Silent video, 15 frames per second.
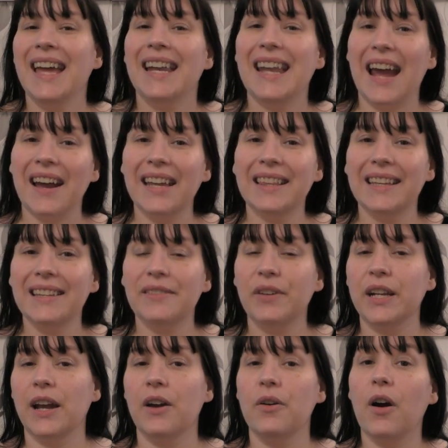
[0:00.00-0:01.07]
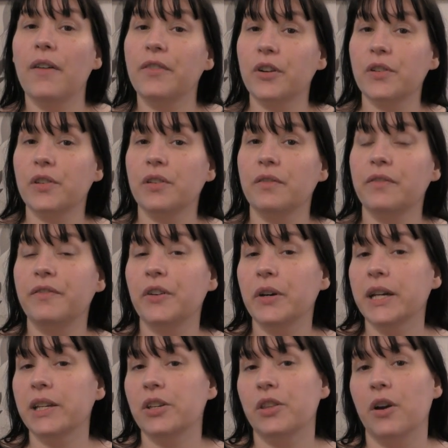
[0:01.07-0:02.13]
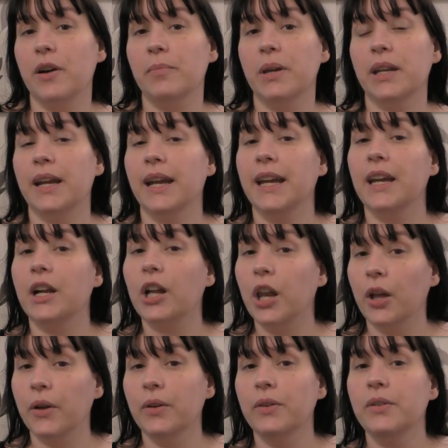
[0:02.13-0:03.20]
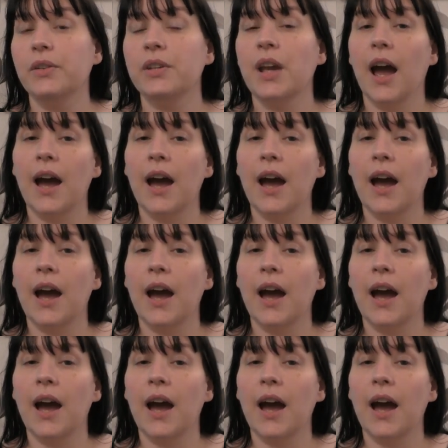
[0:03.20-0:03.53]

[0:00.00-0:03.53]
Now, in this video, I've got some footage that I'm going to include.